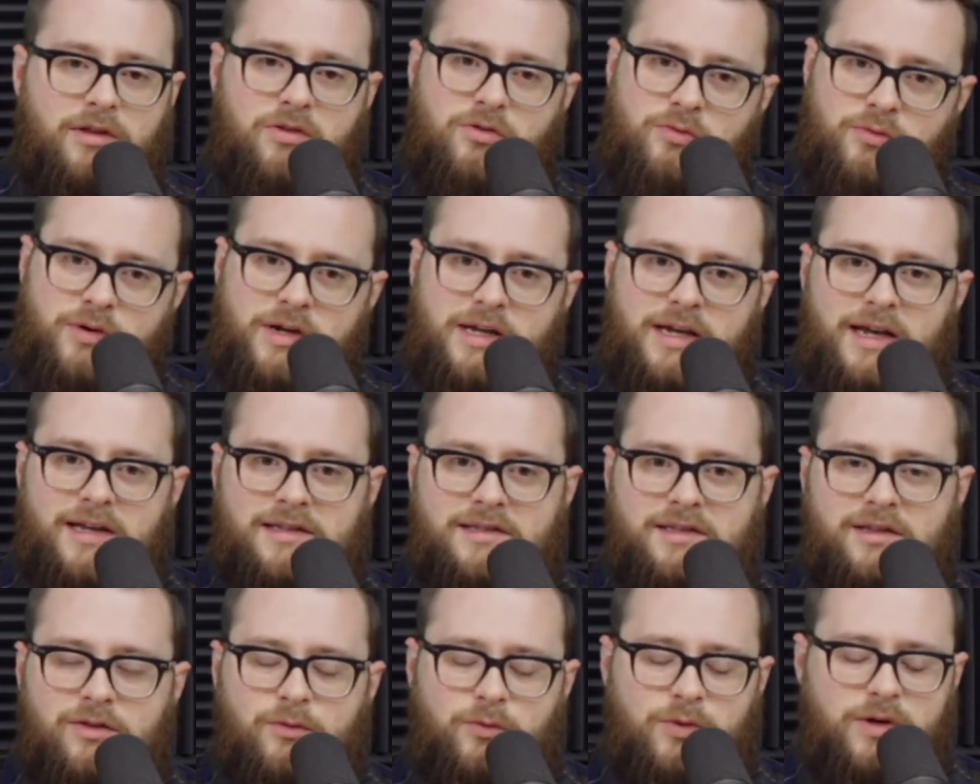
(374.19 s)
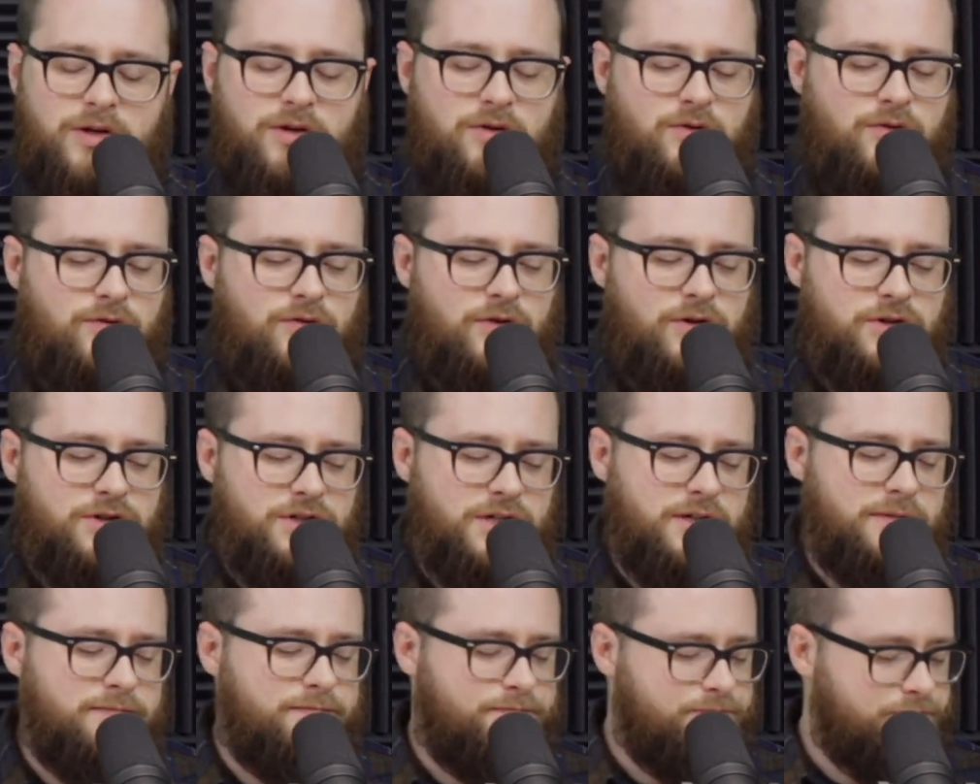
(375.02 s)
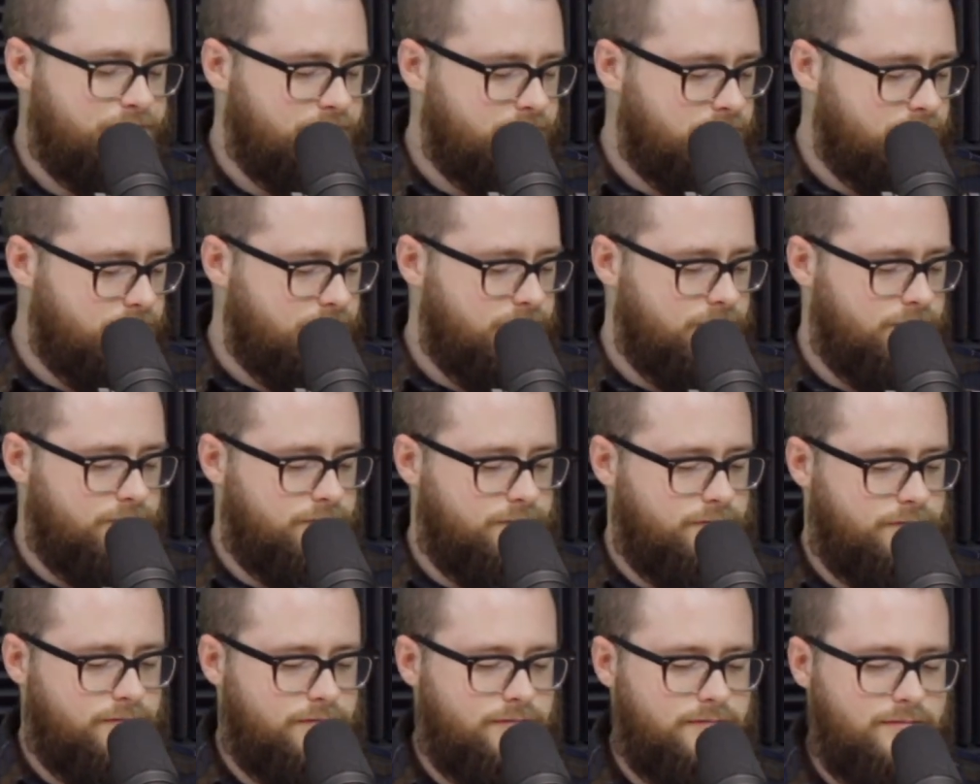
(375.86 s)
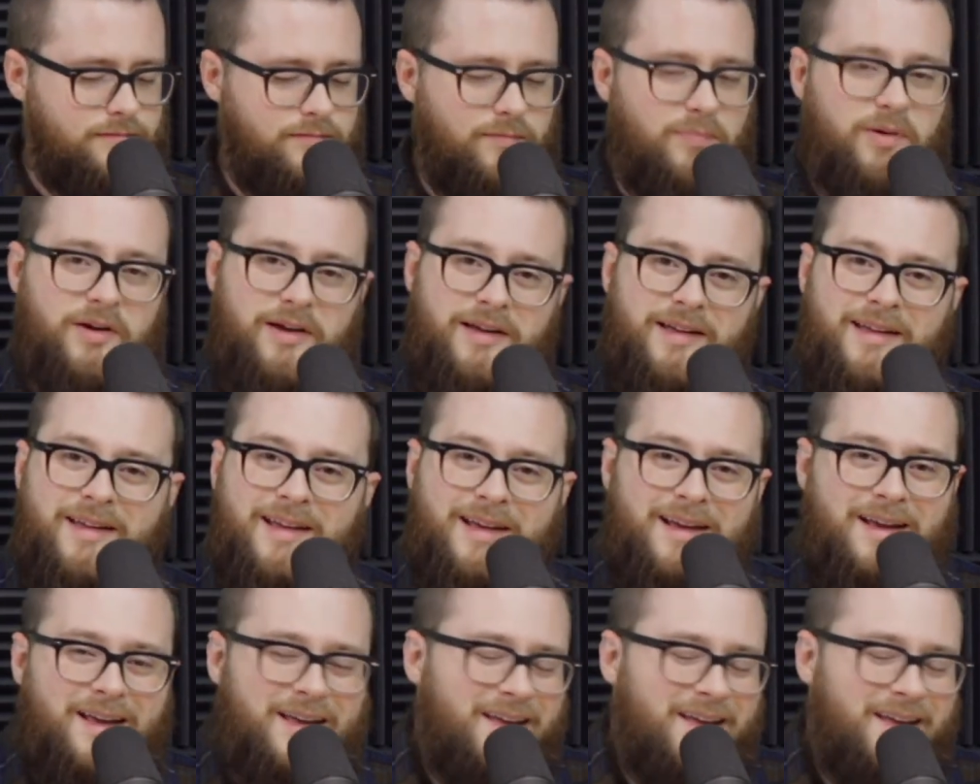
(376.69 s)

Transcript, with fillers: the 3DS and the Wii U version. But